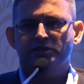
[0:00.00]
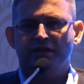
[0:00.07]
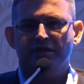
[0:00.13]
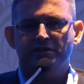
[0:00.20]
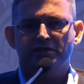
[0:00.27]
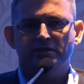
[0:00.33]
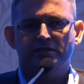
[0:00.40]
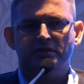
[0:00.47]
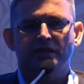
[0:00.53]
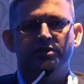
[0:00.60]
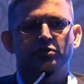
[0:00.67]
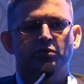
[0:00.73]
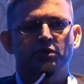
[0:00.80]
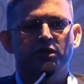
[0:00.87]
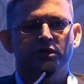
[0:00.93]
changes, I
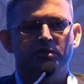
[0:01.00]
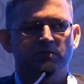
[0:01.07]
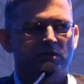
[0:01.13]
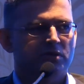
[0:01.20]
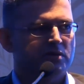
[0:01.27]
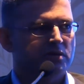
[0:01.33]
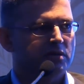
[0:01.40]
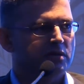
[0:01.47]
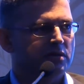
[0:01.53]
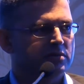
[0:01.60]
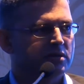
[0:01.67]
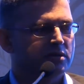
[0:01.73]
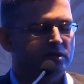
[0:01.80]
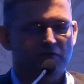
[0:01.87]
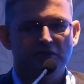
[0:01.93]
told you about
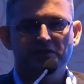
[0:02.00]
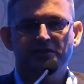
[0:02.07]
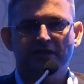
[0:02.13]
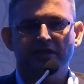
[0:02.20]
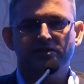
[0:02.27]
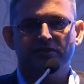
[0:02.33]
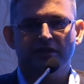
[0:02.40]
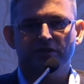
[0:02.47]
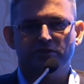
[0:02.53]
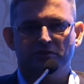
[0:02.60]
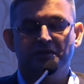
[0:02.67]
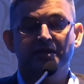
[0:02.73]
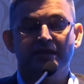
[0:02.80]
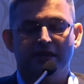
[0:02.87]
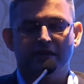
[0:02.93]
the reverse sex ratio
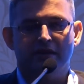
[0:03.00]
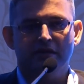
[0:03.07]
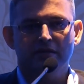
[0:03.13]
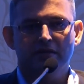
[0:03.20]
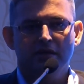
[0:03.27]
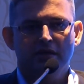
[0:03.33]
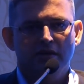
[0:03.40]
in Kerala.